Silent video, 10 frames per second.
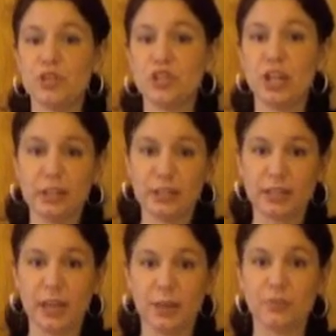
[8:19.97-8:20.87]
gelatin
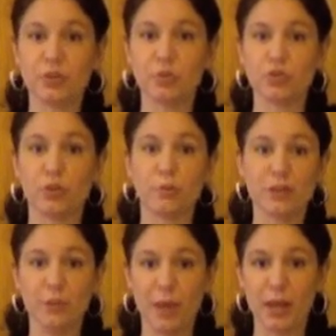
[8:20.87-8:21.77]
capsules, which are made
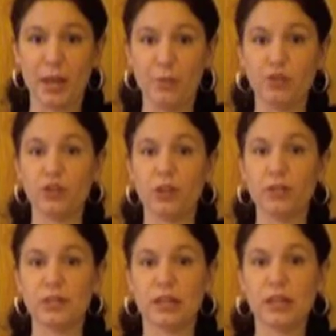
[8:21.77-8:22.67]
from animal
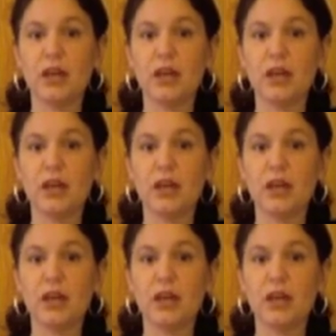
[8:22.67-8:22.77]
gelatin.